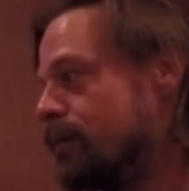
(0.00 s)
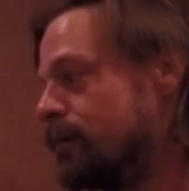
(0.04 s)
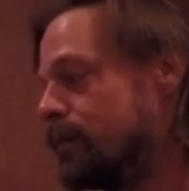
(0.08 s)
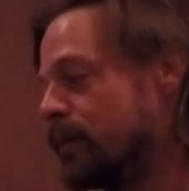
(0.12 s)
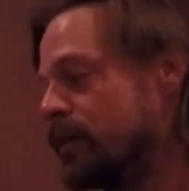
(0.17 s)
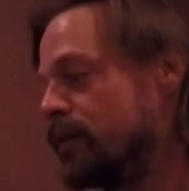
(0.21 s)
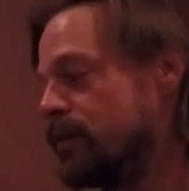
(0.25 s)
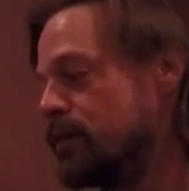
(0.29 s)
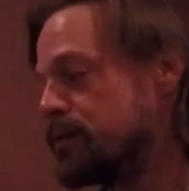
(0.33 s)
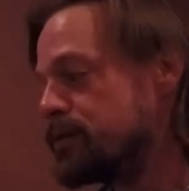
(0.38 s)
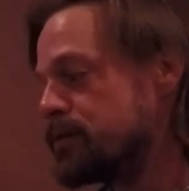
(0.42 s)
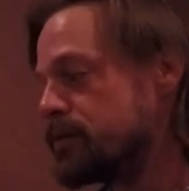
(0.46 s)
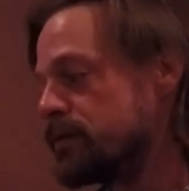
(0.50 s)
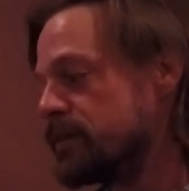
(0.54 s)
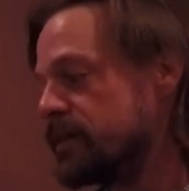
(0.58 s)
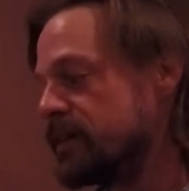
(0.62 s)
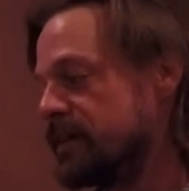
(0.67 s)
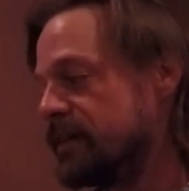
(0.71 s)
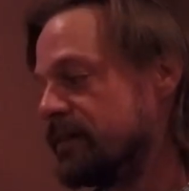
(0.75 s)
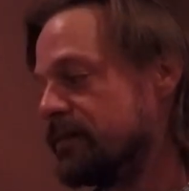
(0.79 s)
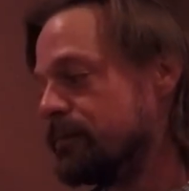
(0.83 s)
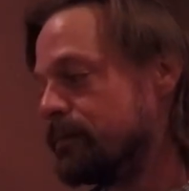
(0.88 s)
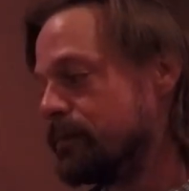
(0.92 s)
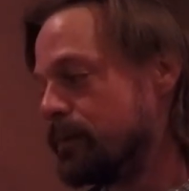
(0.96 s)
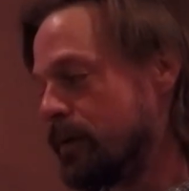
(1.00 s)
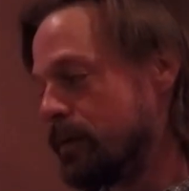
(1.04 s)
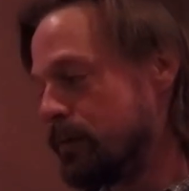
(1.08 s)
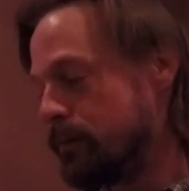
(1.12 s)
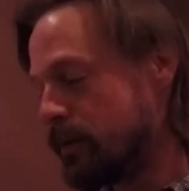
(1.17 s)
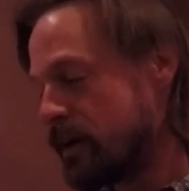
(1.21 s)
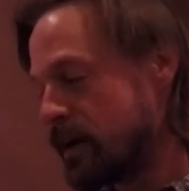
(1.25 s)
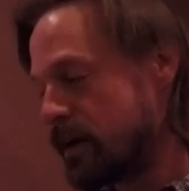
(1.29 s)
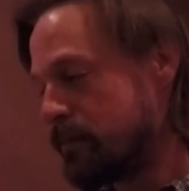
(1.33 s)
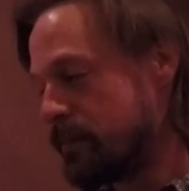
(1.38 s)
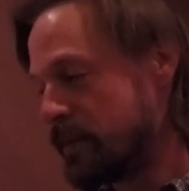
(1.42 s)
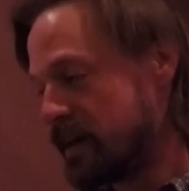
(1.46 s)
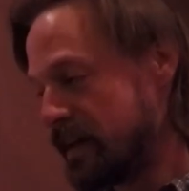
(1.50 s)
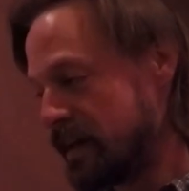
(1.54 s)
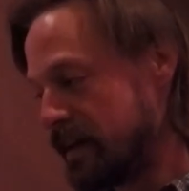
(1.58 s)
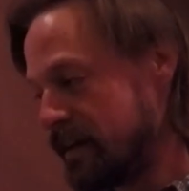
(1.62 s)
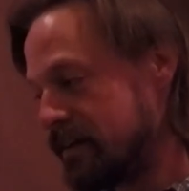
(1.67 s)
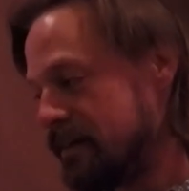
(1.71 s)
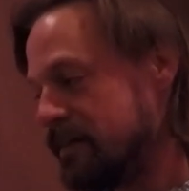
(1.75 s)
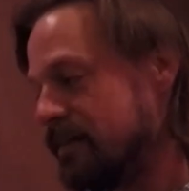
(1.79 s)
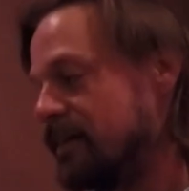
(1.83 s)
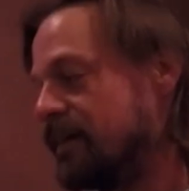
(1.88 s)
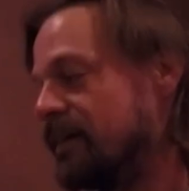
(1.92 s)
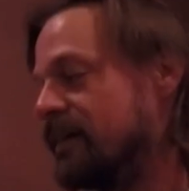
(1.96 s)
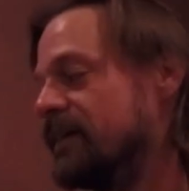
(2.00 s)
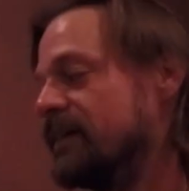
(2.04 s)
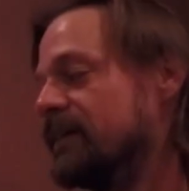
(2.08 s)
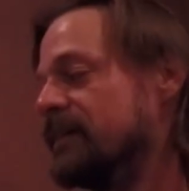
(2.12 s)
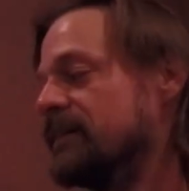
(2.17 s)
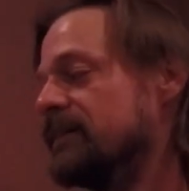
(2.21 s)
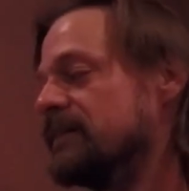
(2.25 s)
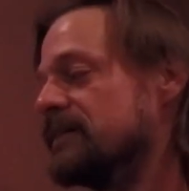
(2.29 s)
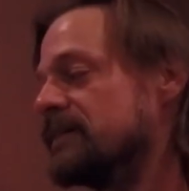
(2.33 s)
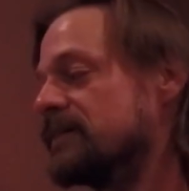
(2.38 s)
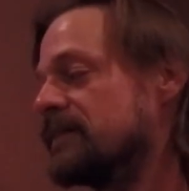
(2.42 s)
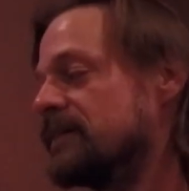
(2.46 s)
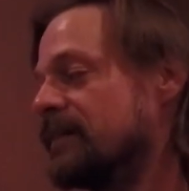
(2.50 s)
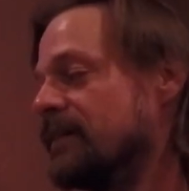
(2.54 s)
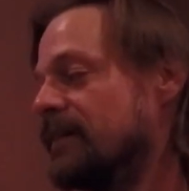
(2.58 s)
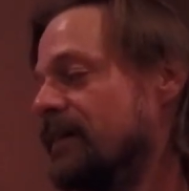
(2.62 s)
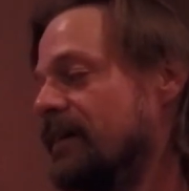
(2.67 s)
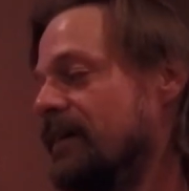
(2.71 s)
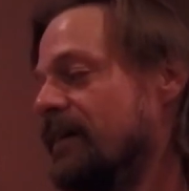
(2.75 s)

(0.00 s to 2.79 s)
Usually, but what I mean is